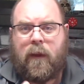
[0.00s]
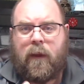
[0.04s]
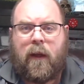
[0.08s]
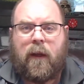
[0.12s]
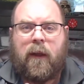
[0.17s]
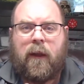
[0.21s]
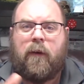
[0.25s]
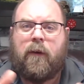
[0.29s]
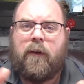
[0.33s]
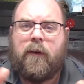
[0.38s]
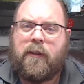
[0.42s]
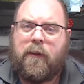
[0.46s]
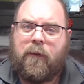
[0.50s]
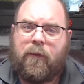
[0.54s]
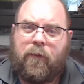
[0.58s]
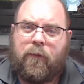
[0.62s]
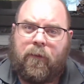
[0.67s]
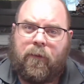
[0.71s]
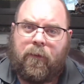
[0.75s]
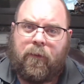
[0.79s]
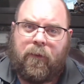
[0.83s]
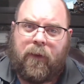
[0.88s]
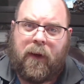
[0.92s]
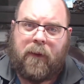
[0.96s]
There was a
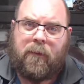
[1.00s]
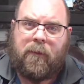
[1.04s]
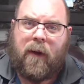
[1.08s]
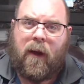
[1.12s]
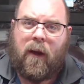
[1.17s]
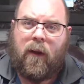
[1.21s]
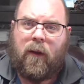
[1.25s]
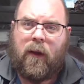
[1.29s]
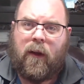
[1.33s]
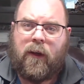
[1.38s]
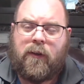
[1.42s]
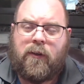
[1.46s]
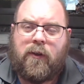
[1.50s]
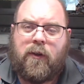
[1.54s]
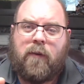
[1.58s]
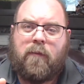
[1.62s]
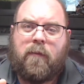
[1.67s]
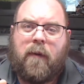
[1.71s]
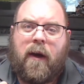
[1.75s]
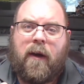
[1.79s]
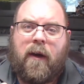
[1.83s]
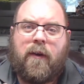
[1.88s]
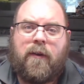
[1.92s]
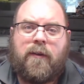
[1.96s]
female and 2
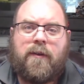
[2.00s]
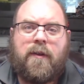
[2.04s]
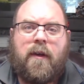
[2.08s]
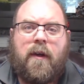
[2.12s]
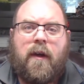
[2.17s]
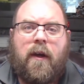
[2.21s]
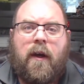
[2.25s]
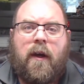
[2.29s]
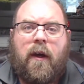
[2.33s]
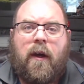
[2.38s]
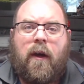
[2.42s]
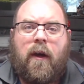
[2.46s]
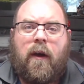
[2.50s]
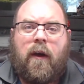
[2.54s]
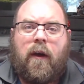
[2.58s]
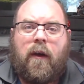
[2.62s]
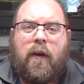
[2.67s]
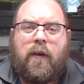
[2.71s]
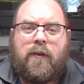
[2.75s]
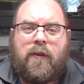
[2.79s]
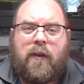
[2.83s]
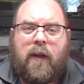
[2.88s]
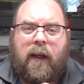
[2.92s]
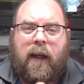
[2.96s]
males.
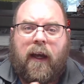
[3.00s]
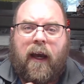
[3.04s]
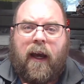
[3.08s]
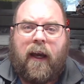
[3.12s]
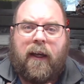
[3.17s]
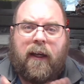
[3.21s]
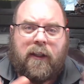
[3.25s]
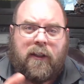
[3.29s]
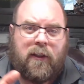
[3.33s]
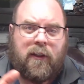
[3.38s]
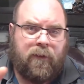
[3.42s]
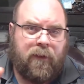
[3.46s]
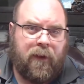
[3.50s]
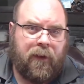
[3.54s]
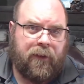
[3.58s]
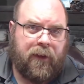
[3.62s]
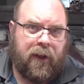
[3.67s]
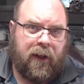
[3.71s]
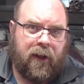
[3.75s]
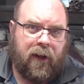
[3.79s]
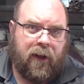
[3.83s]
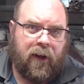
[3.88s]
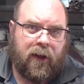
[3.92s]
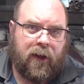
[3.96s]
So they got an extra
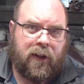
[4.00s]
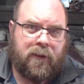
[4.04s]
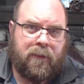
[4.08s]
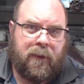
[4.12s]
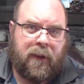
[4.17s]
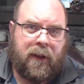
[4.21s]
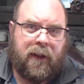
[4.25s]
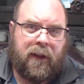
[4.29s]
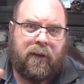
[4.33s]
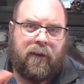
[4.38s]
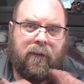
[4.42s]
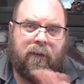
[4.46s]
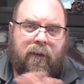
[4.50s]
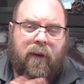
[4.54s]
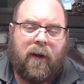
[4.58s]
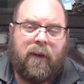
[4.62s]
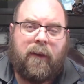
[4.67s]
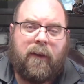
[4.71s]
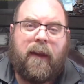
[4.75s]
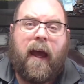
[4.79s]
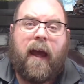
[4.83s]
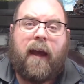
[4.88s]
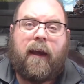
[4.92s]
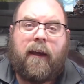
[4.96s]
1500 XP
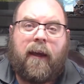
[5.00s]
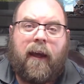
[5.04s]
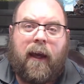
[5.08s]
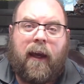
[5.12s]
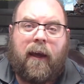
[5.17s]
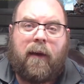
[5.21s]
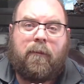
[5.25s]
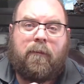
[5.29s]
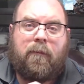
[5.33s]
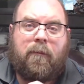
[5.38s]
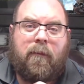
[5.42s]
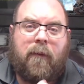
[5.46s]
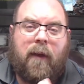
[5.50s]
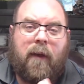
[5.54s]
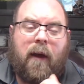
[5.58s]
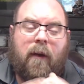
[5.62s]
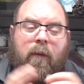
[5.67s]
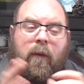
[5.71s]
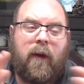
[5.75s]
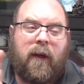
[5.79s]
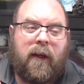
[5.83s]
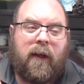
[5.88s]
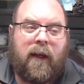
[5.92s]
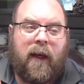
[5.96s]
on that
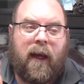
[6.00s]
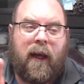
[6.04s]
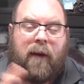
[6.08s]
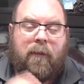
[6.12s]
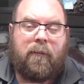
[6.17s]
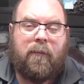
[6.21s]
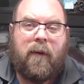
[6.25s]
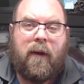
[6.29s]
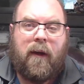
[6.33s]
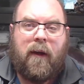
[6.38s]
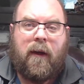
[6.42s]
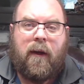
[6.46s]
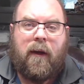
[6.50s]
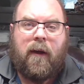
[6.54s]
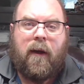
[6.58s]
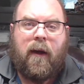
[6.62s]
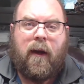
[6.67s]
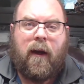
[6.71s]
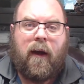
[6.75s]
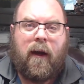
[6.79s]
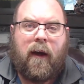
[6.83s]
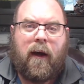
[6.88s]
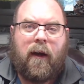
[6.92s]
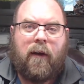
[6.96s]
week game,
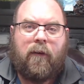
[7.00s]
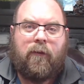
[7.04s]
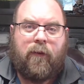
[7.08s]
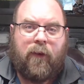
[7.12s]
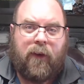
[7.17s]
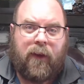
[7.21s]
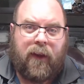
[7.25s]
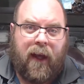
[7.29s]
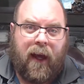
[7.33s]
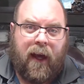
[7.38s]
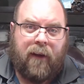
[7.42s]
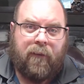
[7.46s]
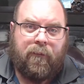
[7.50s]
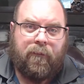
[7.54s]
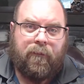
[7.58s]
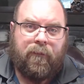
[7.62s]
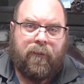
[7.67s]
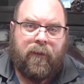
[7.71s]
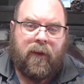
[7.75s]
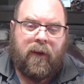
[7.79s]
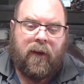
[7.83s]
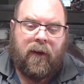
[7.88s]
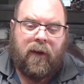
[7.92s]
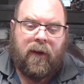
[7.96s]
for that.
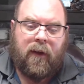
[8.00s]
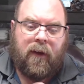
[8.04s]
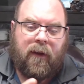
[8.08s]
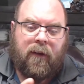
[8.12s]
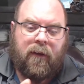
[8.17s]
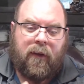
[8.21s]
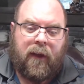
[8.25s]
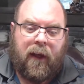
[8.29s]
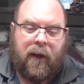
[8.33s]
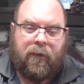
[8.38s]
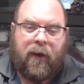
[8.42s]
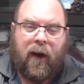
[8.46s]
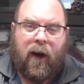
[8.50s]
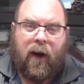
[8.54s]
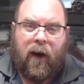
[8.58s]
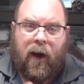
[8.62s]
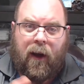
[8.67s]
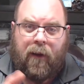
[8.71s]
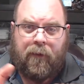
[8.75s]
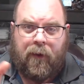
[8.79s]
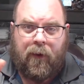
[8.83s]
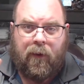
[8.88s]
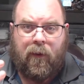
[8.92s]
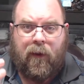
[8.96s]
They've got
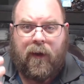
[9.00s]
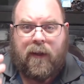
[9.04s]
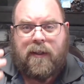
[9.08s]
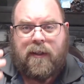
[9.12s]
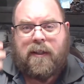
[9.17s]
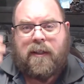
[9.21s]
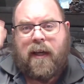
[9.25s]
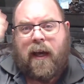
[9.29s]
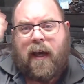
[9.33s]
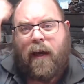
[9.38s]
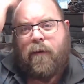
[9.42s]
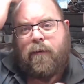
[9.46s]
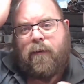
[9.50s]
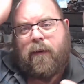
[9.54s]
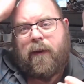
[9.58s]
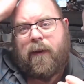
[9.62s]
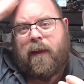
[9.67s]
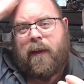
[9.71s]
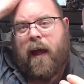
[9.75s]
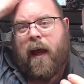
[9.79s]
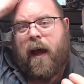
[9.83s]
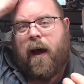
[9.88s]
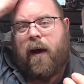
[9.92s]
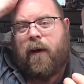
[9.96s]
everyone safe,
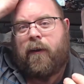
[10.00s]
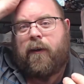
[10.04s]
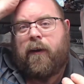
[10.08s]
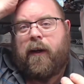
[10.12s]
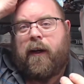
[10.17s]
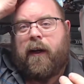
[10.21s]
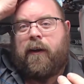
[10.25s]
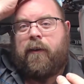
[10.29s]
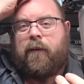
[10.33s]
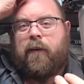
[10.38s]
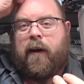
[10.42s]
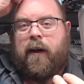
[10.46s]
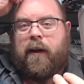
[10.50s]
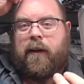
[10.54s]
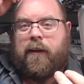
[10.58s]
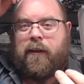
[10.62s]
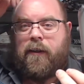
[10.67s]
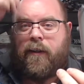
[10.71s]
and now they're getting ready to